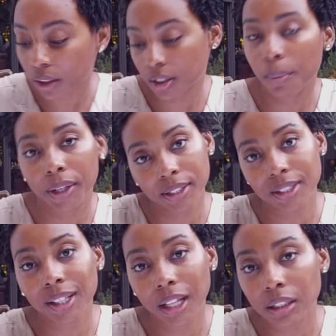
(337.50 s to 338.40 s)
someone had
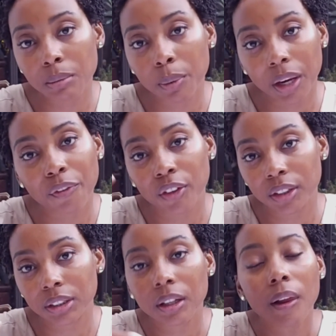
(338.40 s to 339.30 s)
said that to me when I
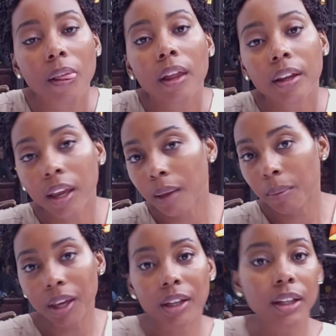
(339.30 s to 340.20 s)
first came
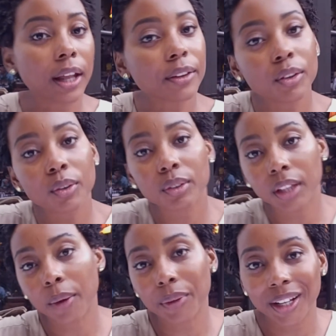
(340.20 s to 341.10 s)
in, and I knew,
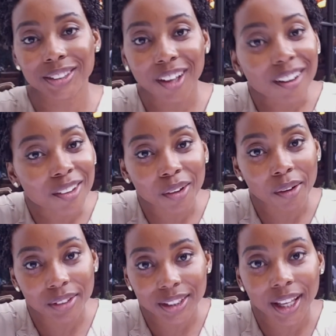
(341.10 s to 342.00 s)
like, when I saw you,
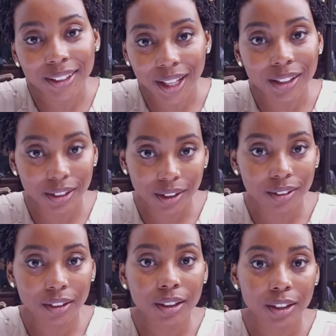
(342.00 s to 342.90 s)
I was like, "That
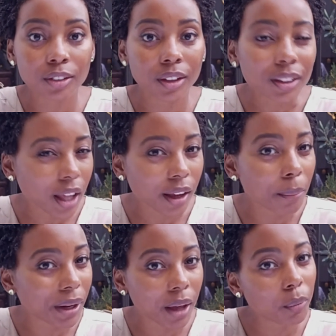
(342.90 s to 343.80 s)
you look like
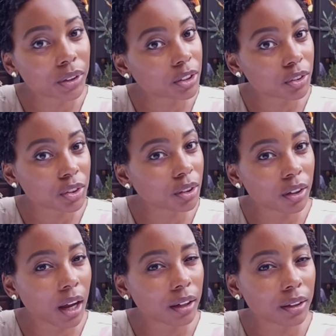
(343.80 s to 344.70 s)
him," but I wasn't
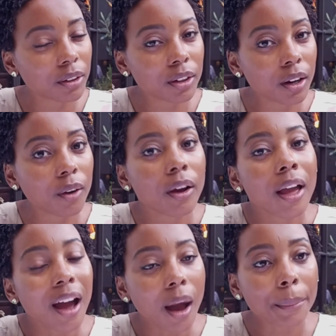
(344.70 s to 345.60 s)
sure how to,
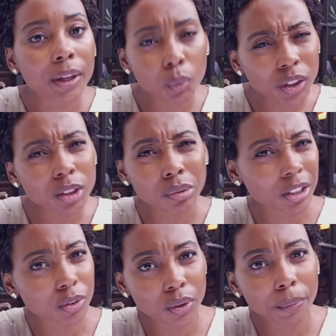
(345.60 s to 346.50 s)
where's the
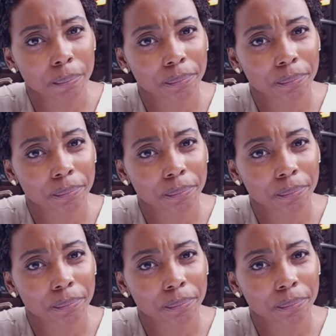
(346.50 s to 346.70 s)
restroom?